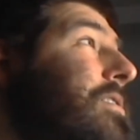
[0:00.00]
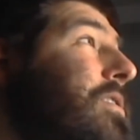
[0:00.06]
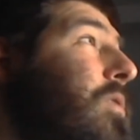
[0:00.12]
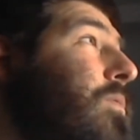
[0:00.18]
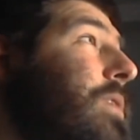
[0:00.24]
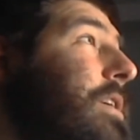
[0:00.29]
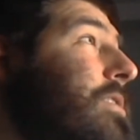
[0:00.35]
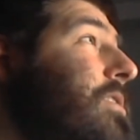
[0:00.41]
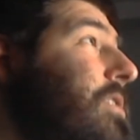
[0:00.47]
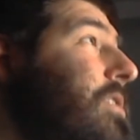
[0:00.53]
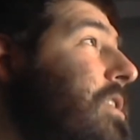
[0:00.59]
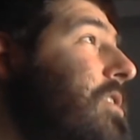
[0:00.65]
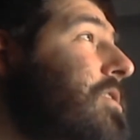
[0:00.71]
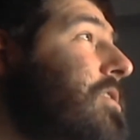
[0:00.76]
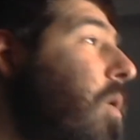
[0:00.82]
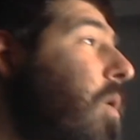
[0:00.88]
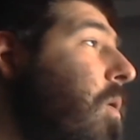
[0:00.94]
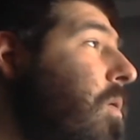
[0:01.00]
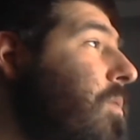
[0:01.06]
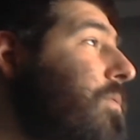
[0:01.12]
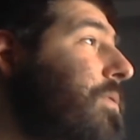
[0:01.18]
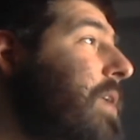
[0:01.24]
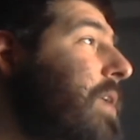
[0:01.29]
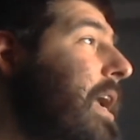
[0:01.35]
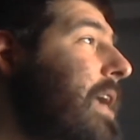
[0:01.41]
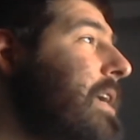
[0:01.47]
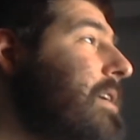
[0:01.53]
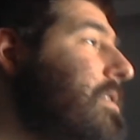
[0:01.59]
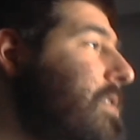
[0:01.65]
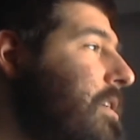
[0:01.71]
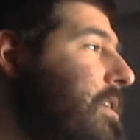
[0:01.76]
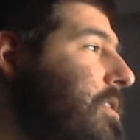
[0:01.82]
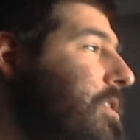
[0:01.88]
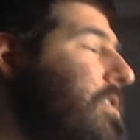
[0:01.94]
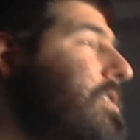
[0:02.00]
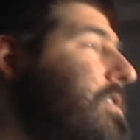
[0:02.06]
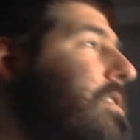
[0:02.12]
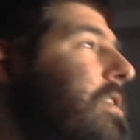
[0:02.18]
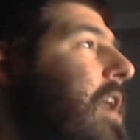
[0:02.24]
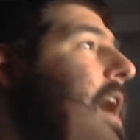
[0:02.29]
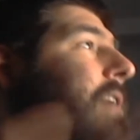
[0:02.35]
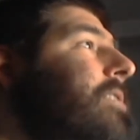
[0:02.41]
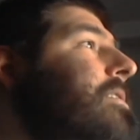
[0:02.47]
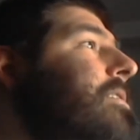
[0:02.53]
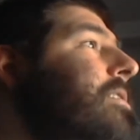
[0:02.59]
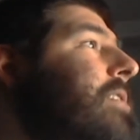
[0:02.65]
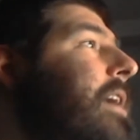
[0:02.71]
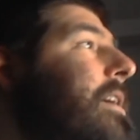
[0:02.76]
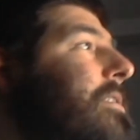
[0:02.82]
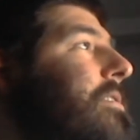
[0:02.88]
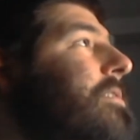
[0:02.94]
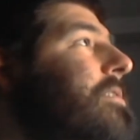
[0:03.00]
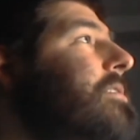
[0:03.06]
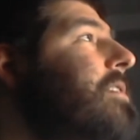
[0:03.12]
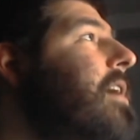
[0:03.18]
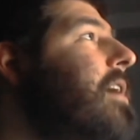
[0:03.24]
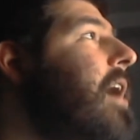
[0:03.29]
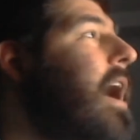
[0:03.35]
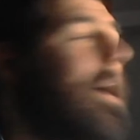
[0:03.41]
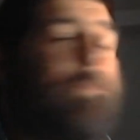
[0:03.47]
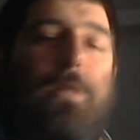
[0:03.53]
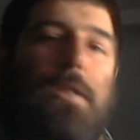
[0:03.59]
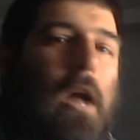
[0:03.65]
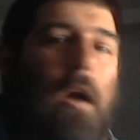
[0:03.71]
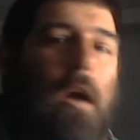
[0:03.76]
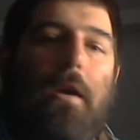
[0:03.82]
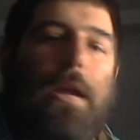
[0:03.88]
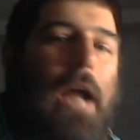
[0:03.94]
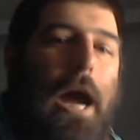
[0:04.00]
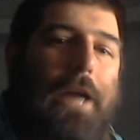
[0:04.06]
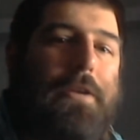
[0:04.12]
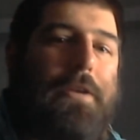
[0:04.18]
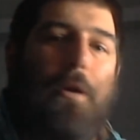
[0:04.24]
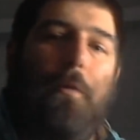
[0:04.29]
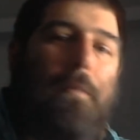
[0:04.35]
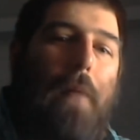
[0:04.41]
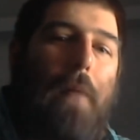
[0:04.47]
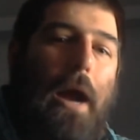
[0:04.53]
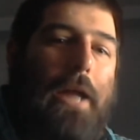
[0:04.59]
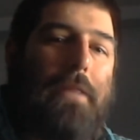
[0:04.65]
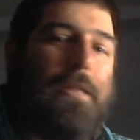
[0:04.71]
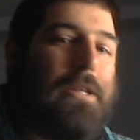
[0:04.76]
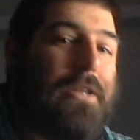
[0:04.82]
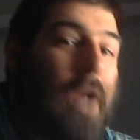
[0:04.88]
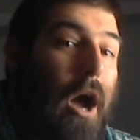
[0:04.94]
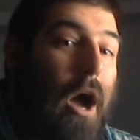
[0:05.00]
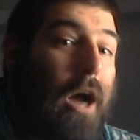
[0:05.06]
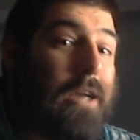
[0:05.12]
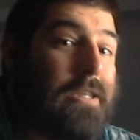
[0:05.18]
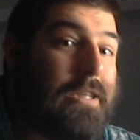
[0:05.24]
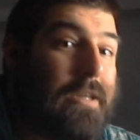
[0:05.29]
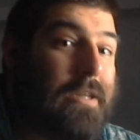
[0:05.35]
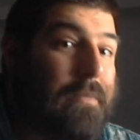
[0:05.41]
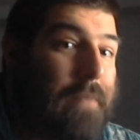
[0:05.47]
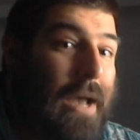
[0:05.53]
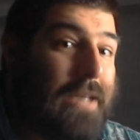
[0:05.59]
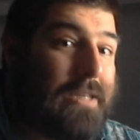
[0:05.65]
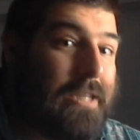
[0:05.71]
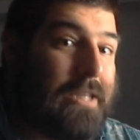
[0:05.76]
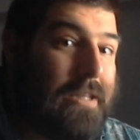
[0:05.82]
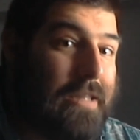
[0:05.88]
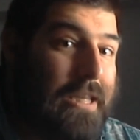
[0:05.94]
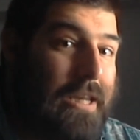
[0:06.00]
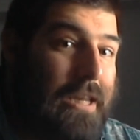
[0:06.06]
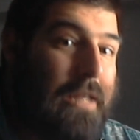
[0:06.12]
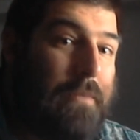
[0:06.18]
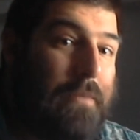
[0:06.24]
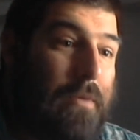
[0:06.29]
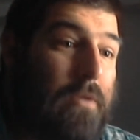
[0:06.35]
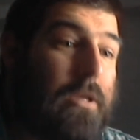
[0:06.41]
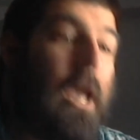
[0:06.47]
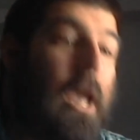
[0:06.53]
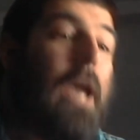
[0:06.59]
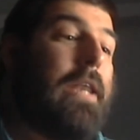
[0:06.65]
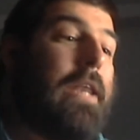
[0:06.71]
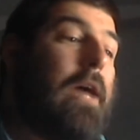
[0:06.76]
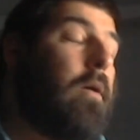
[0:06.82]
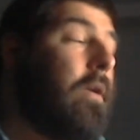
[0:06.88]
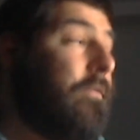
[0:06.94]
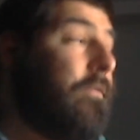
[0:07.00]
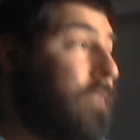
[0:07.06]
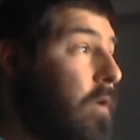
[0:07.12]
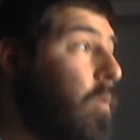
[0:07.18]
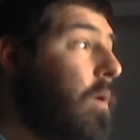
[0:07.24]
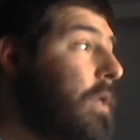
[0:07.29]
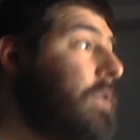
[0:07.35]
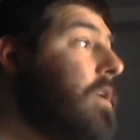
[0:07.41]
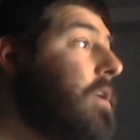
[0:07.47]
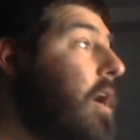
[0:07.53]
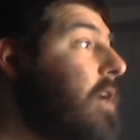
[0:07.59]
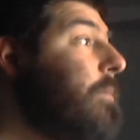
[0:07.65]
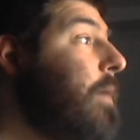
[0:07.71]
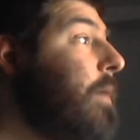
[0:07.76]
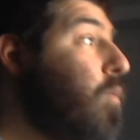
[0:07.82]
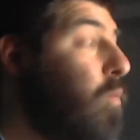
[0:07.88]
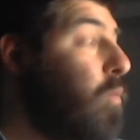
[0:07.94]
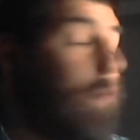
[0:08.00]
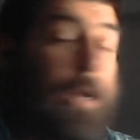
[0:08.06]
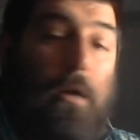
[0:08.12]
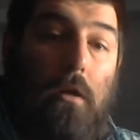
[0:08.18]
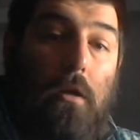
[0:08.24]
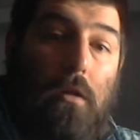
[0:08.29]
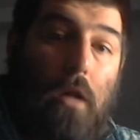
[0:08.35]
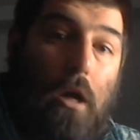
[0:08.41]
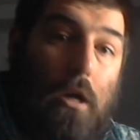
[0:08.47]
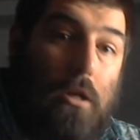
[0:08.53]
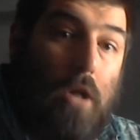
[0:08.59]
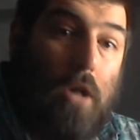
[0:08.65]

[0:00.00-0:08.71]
So this this whole thing is is just nonsense. I'm sorry, I don't buy in the toxic masculinity bull. Now, if you want to talk about real